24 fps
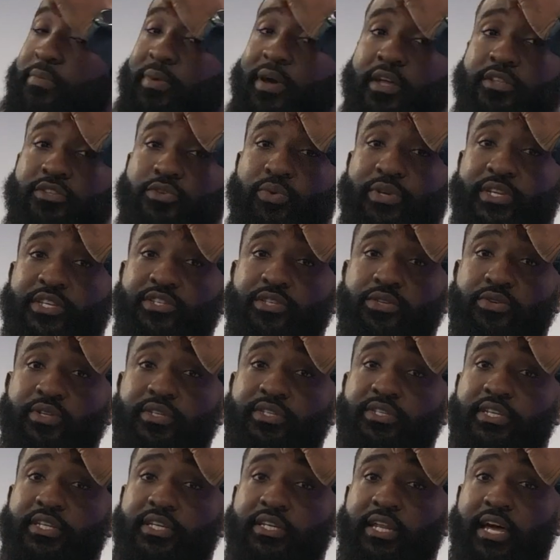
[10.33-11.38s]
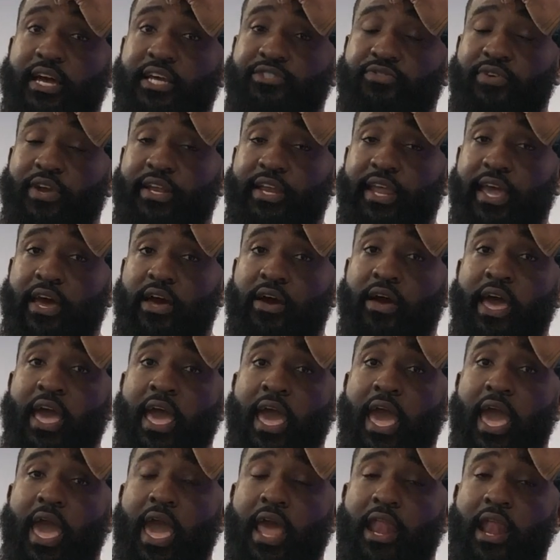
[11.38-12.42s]
about 20 students in the class right now,
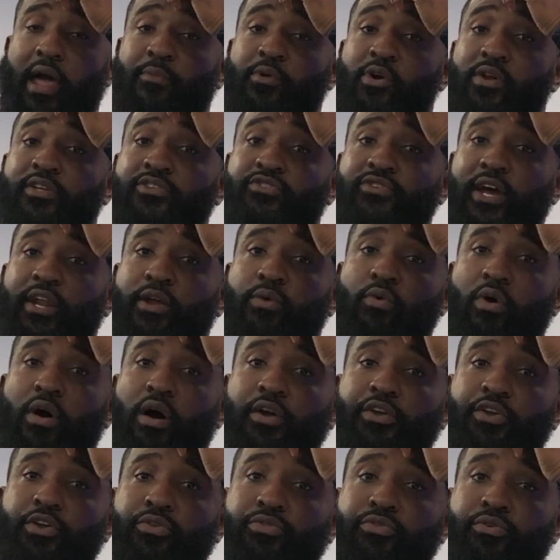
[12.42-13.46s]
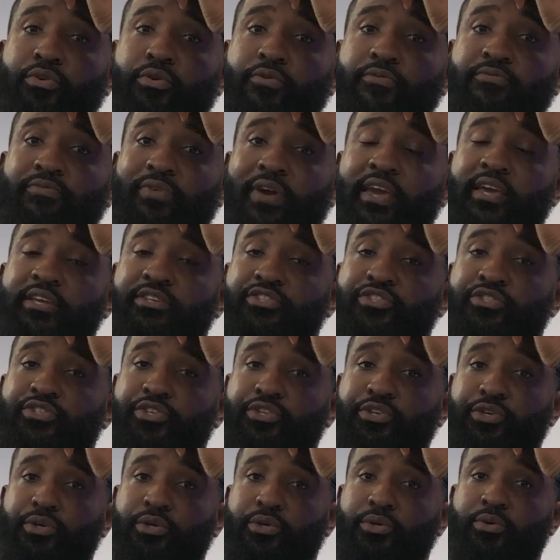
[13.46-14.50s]
and I'm going to try to walk you through phase
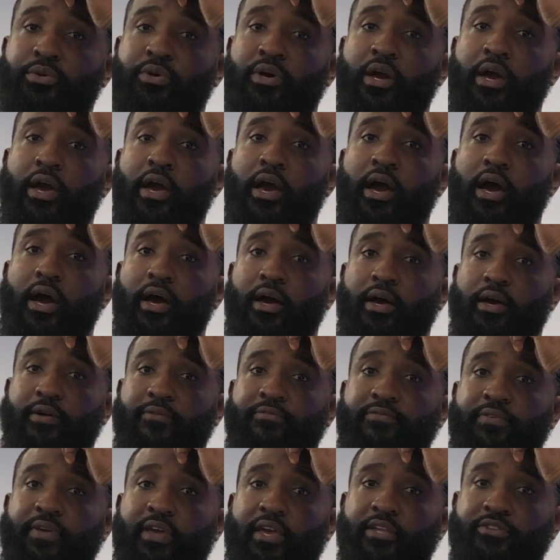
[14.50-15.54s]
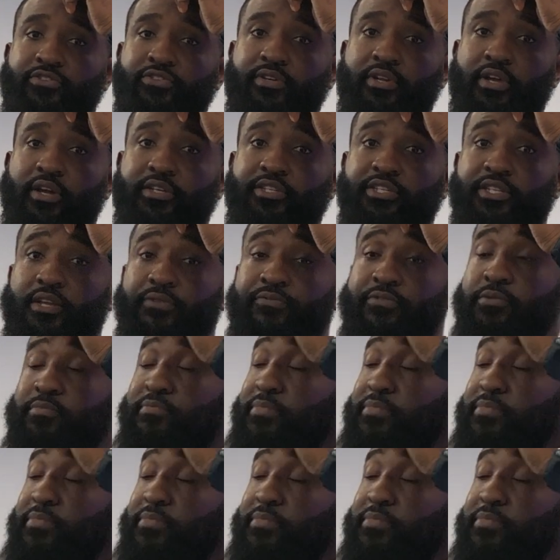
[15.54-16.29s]
2 of introduction. If you